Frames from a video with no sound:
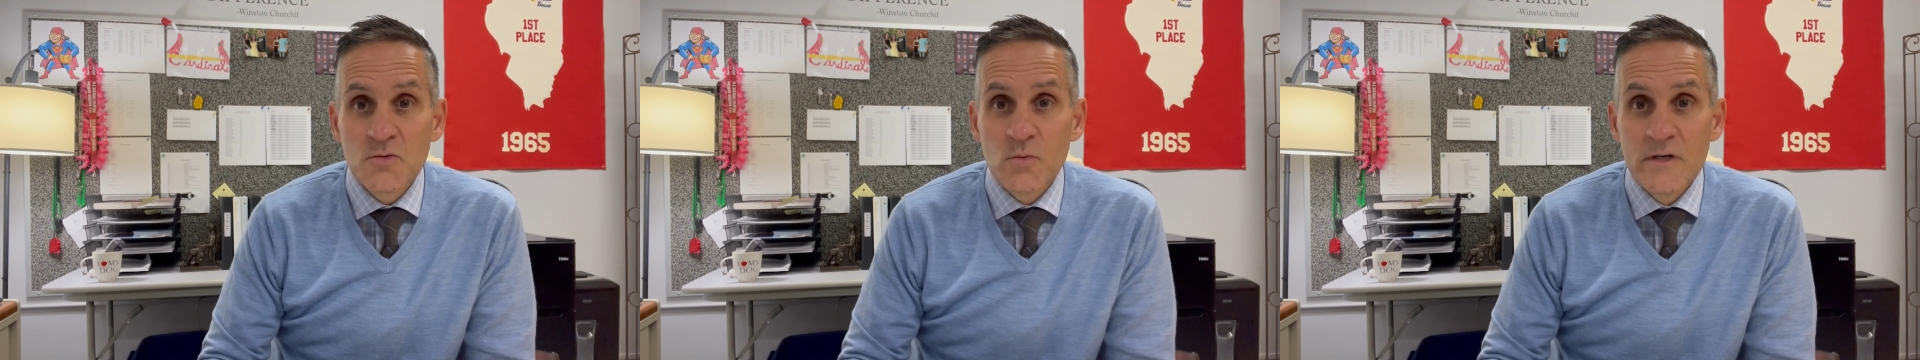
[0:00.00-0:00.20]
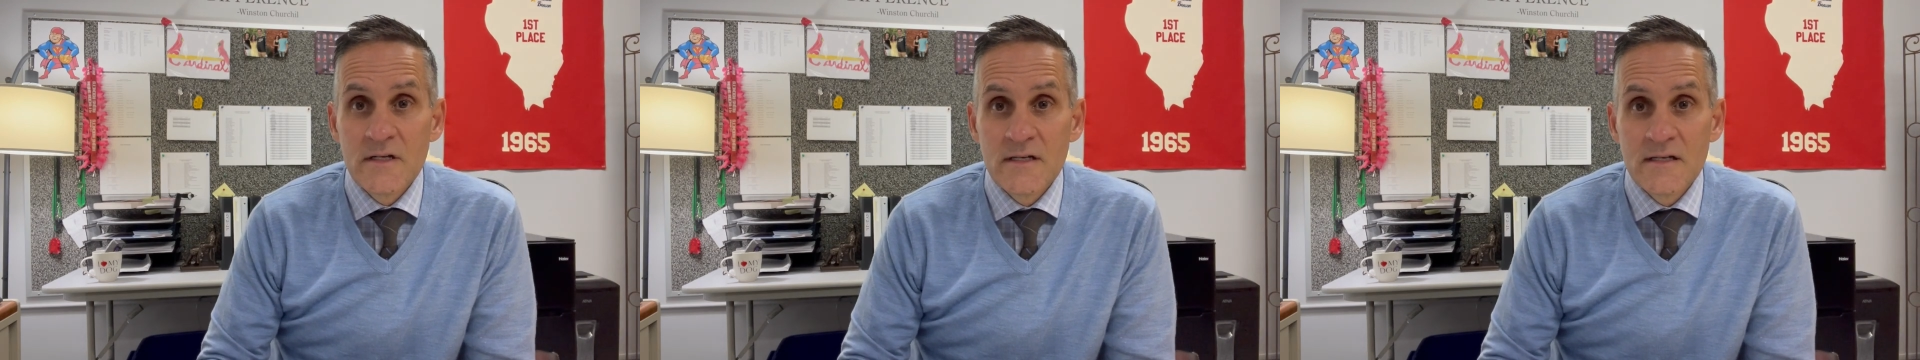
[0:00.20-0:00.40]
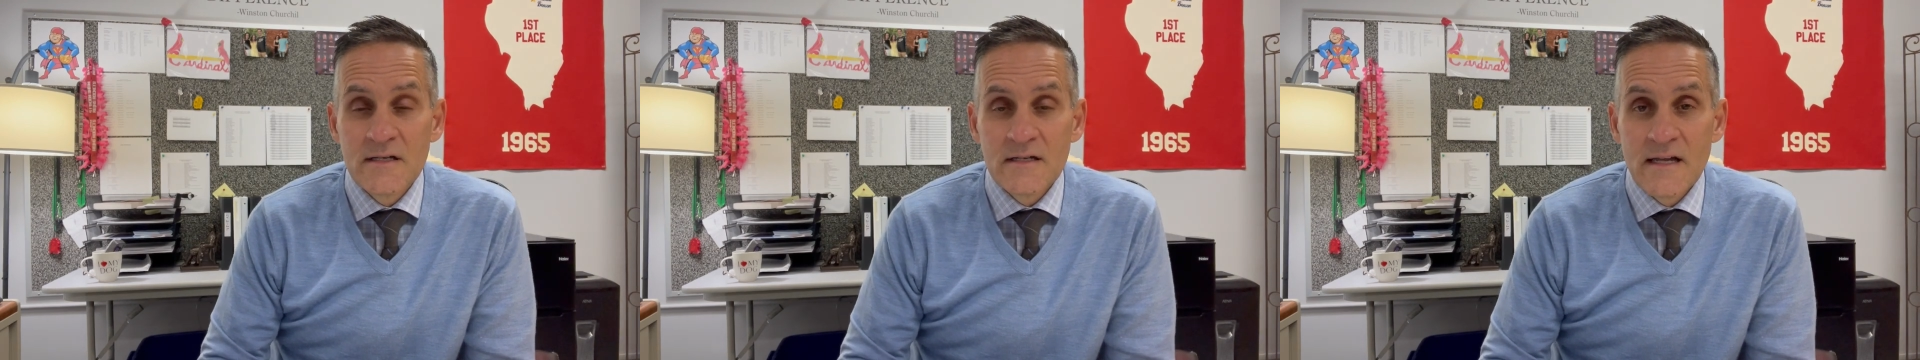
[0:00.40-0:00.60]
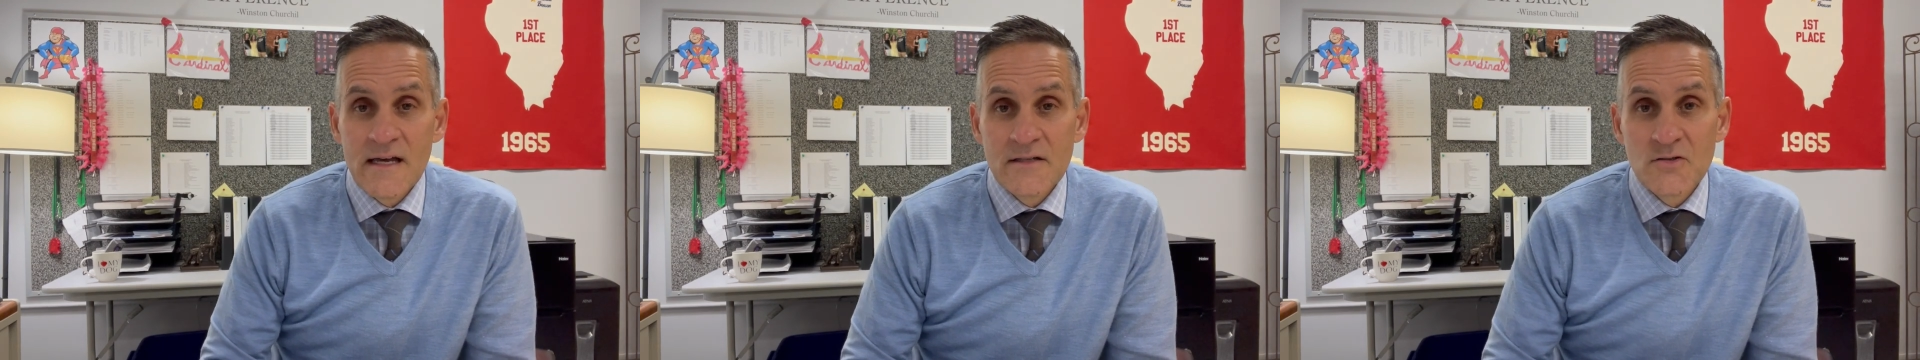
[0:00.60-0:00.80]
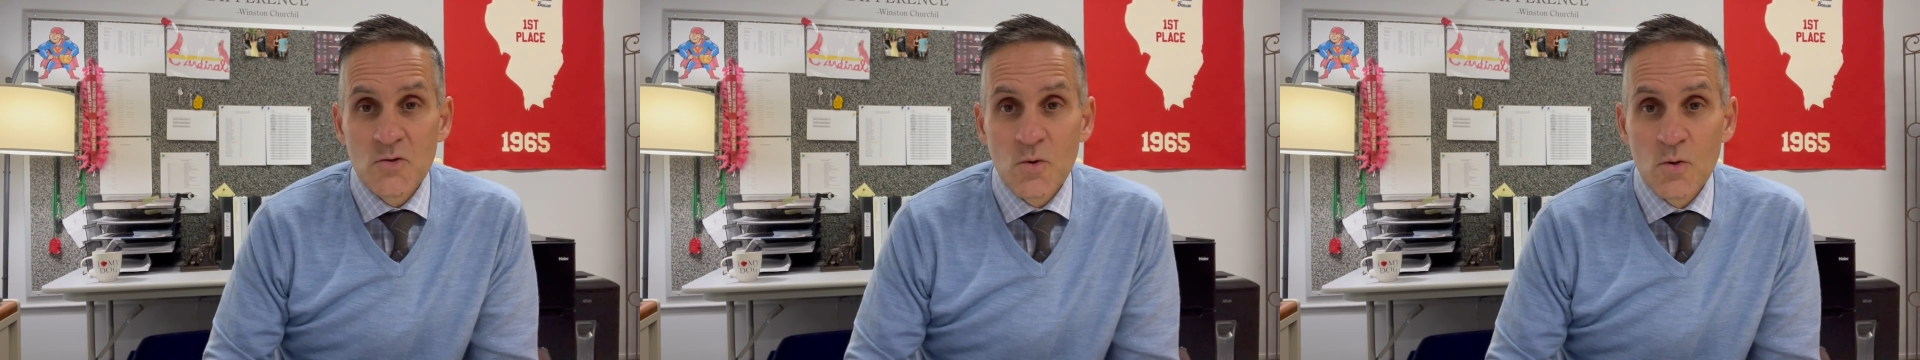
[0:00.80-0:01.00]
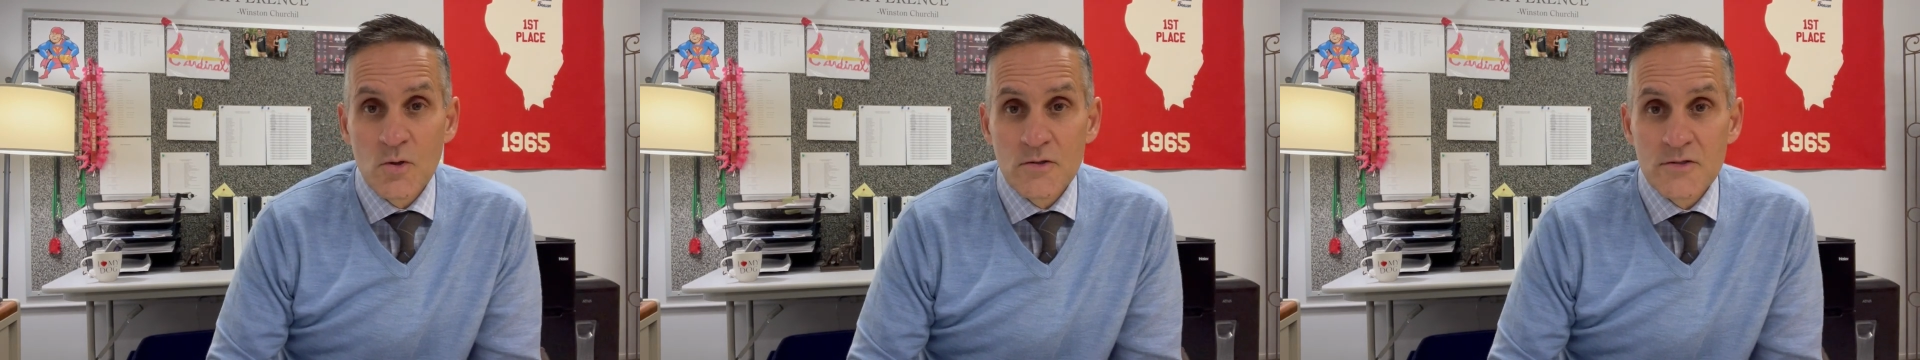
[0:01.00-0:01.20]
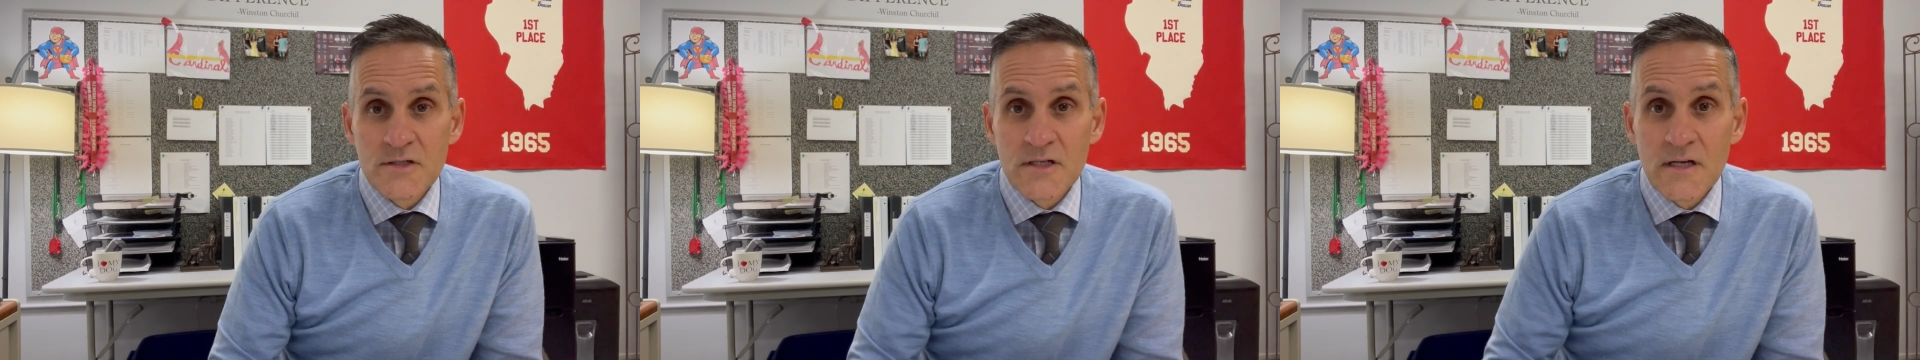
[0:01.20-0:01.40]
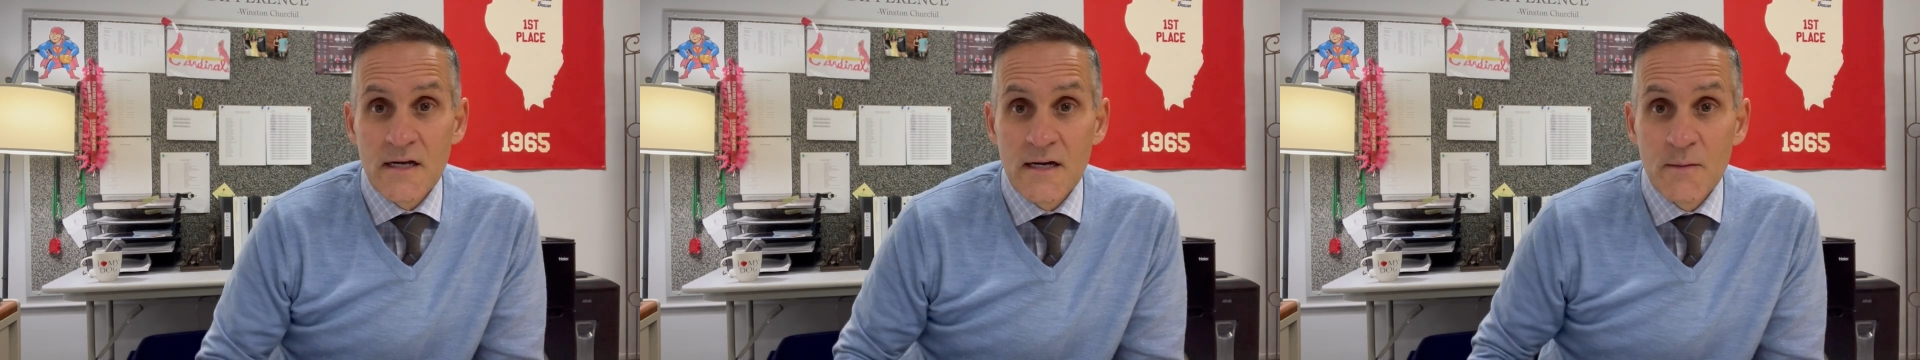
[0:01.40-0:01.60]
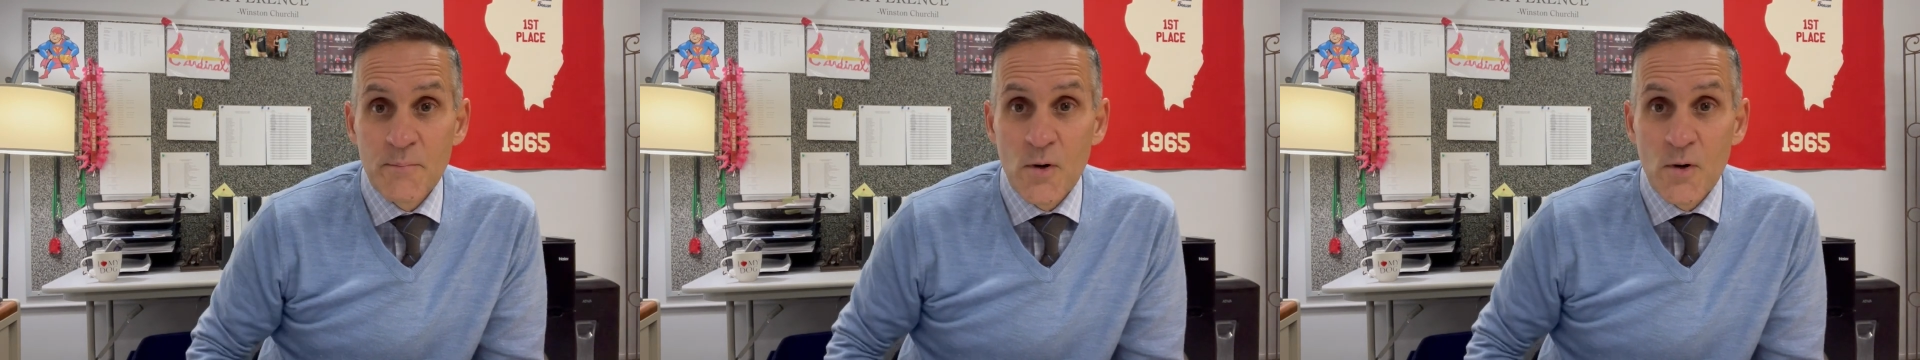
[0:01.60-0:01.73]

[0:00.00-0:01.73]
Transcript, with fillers: week and head towards uh,